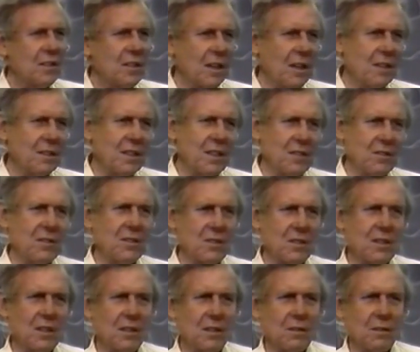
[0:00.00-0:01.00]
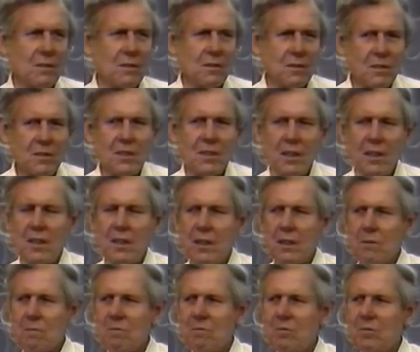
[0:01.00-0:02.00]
not necessary to say